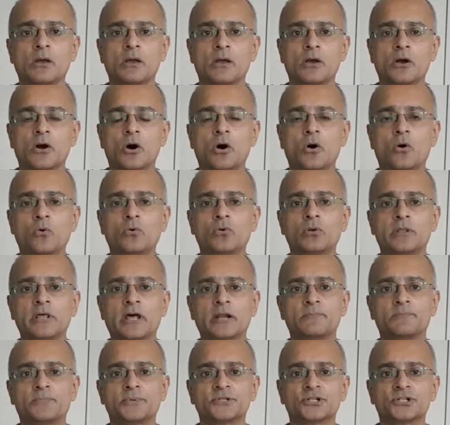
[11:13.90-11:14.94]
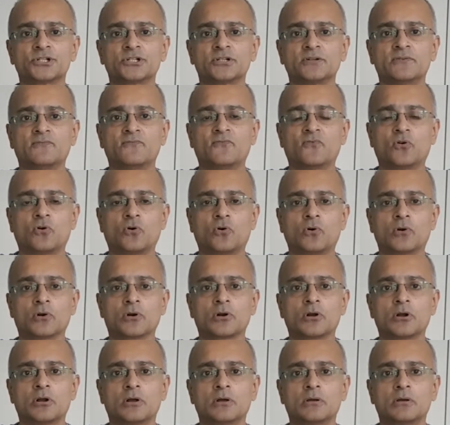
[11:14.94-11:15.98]
Hold that position for
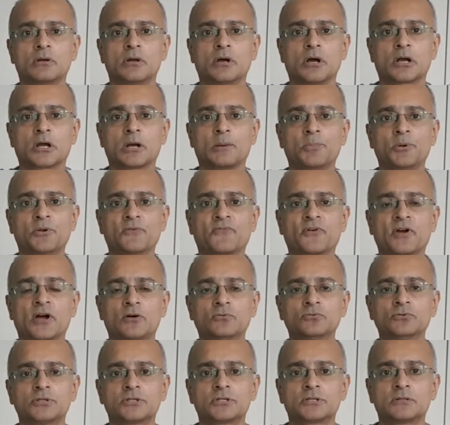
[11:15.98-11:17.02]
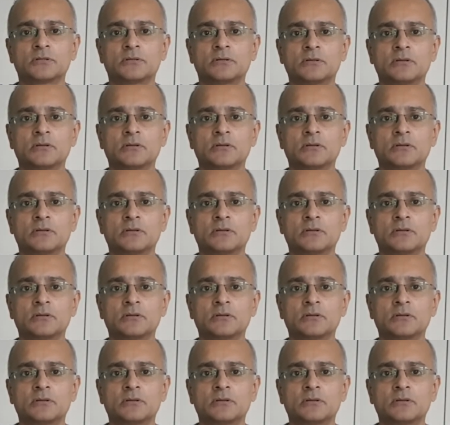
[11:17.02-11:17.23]
a couple of counts.